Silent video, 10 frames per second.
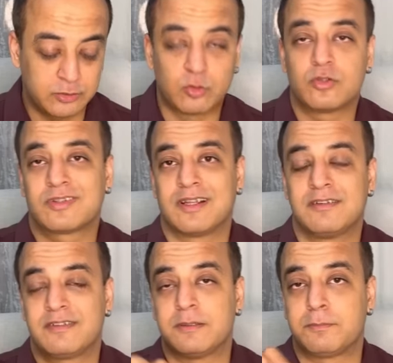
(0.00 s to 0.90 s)
those
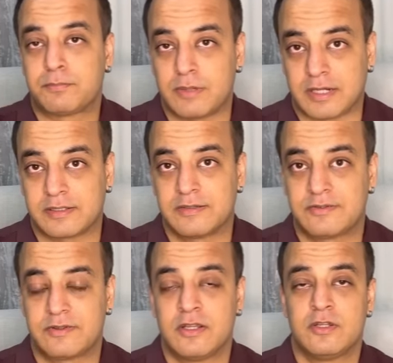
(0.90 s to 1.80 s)
skills in
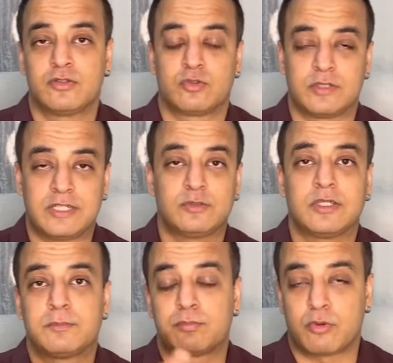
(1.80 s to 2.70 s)
practice so that you
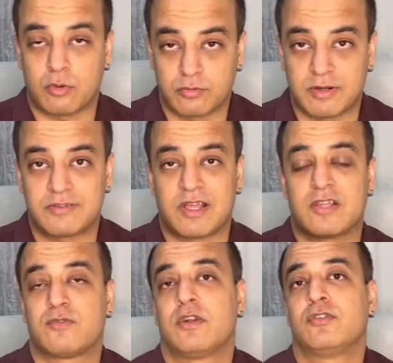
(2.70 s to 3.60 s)
can progress
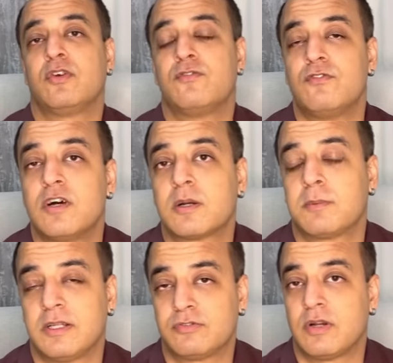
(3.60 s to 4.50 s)
as far as your
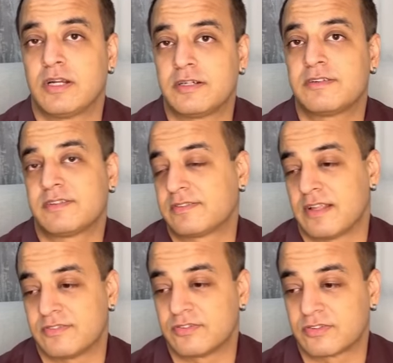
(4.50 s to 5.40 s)
workplace related
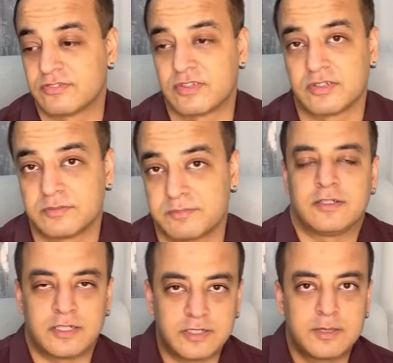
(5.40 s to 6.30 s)
success is concerned.
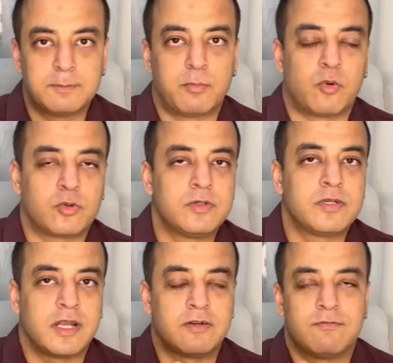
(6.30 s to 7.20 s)
Another important
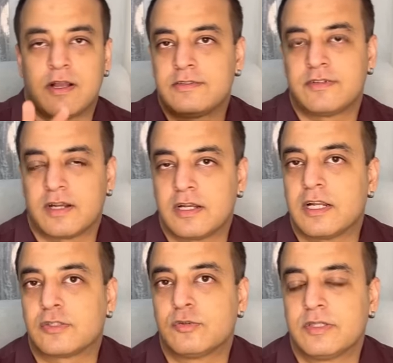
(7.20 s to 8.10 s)
advice that I'd
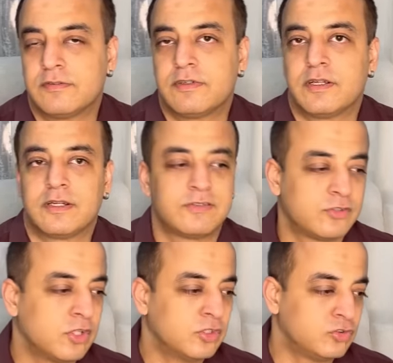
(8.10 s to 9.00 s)
like to give here is
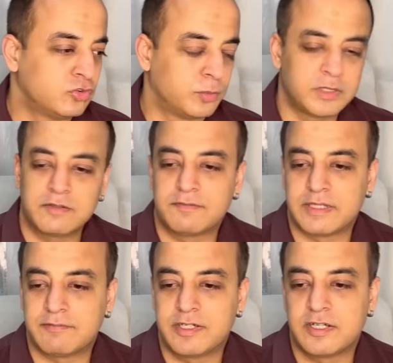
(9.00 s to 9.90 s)
Jupiter,
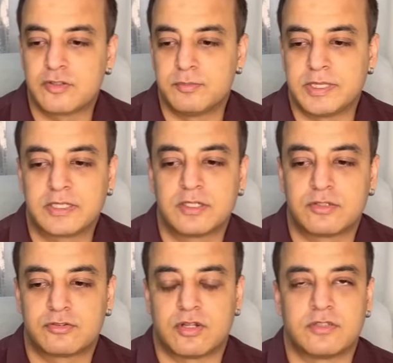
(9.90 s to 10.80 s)
whenever it is making a
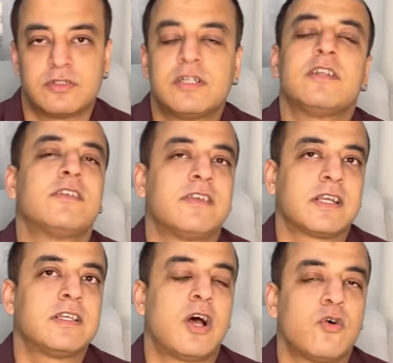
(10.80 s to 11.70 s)
transit in the
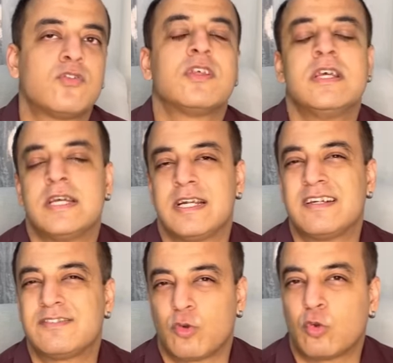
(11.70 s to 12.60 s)
second house, it
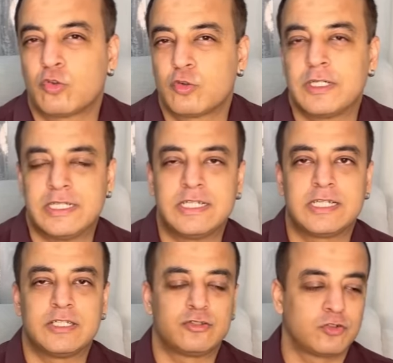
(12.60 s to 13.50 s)
is also an
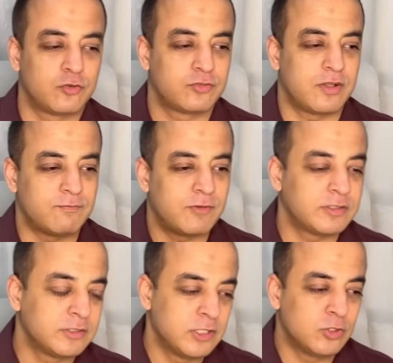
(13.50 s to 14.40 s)
indication of
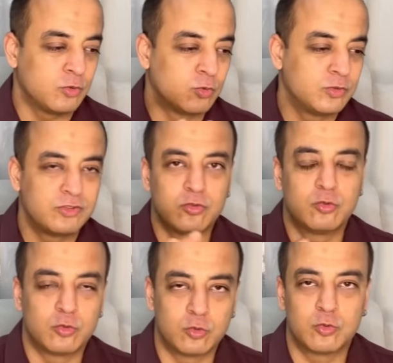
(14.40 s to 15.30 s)
someone who is a
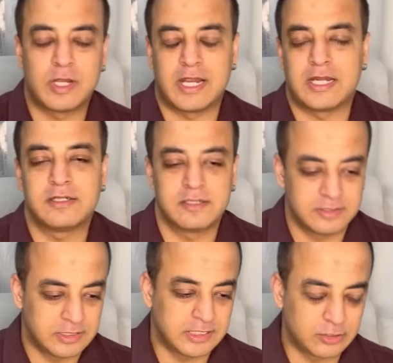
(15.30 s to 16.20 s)
guru and
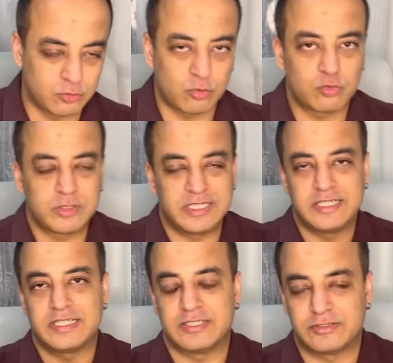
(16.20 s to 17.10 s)
it is also an
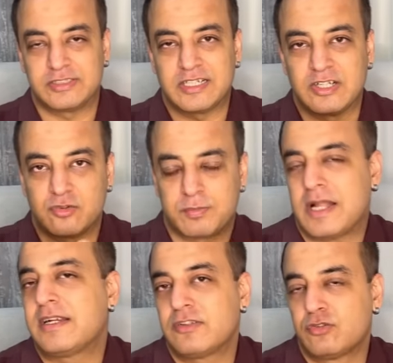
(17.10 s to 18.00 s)
indication that this
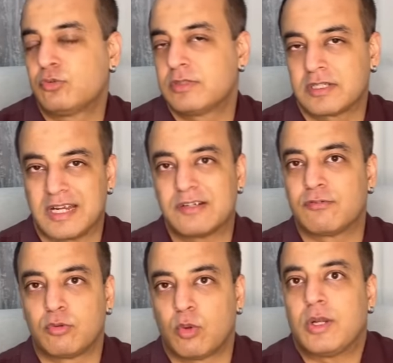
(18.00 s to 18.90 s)
planet is doing a kind
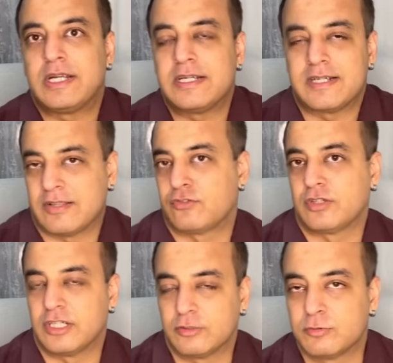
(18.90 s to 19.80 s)
of loyalty test on
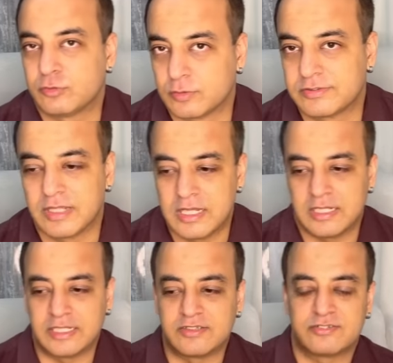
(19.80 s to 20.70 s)
individuals.
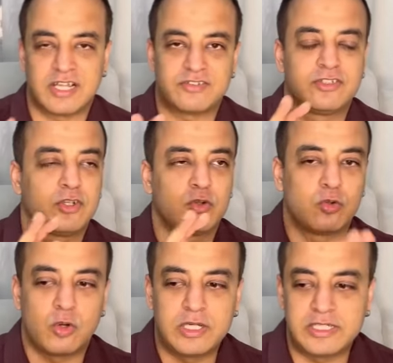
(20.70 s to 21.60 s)
It is testing your
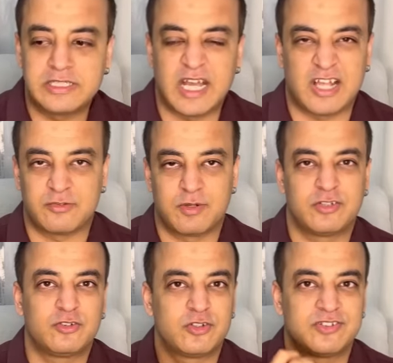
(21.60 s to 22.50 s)
loyalty as far
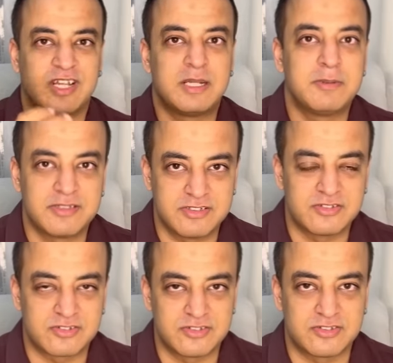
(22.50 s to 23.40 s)
as your celibacy
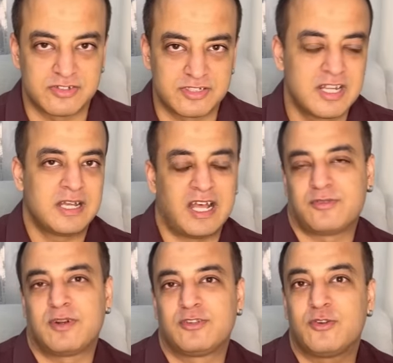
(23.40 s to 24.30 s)
is concerned, as
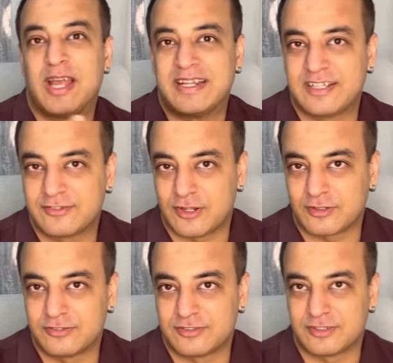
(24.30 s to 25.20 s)
far as your ethics are
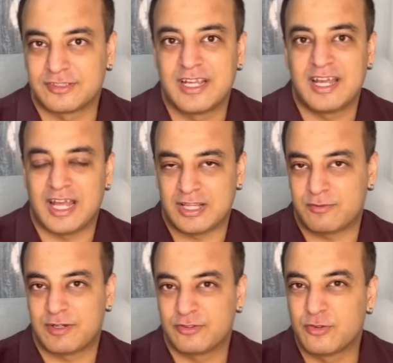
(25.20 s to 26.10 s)
concerned, as
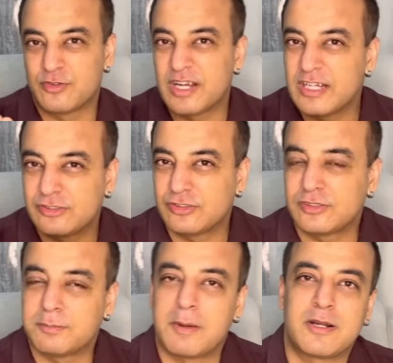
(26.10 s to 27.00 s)
far as your
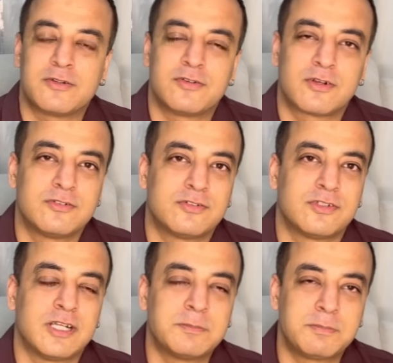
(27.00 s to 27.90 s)
relationship matters are
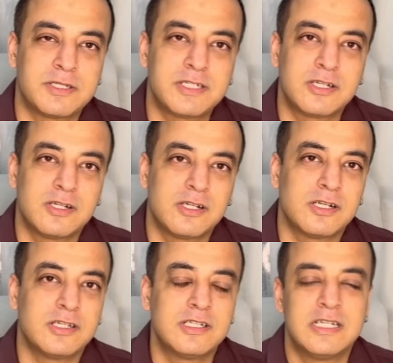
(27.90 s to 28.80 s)
concerned and
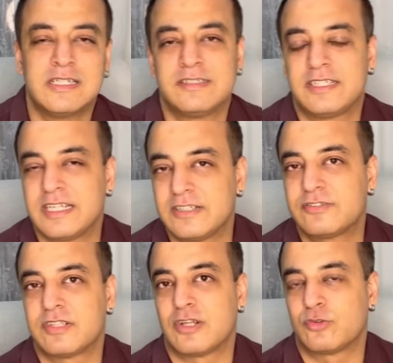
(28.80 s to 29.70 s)
particularly
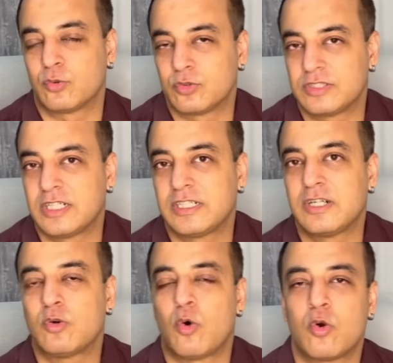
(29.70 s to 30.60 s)
things
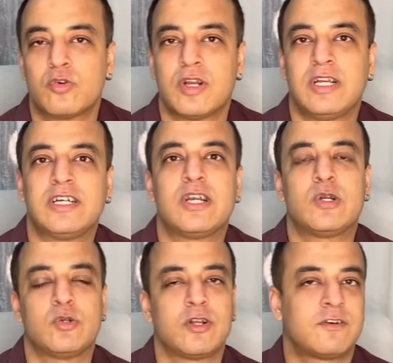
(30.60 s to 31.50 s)
associated or related
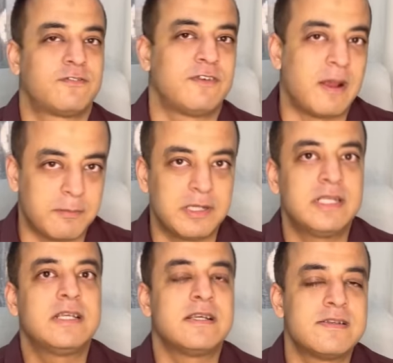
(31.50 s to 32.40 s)
to your family
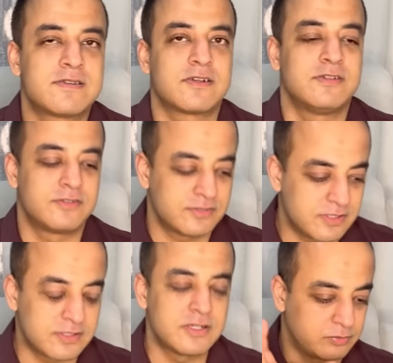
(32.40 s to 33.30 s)
family is
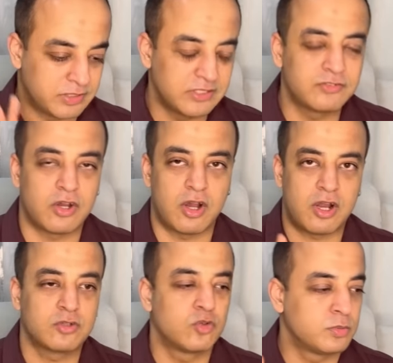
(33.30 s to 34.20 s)
concerned. Things
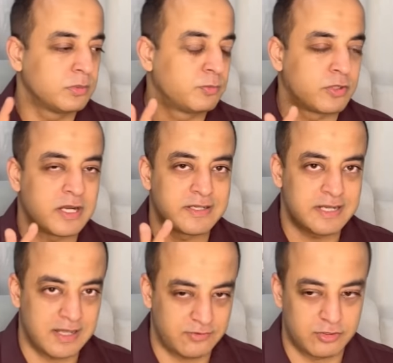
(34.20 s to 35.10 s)
are going to be put at
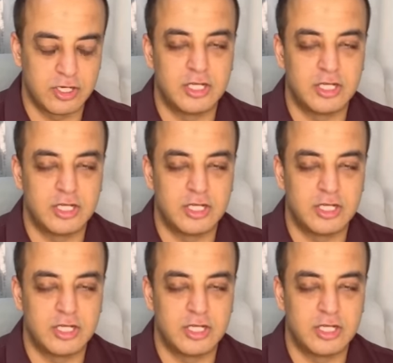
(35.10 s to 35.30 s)
test.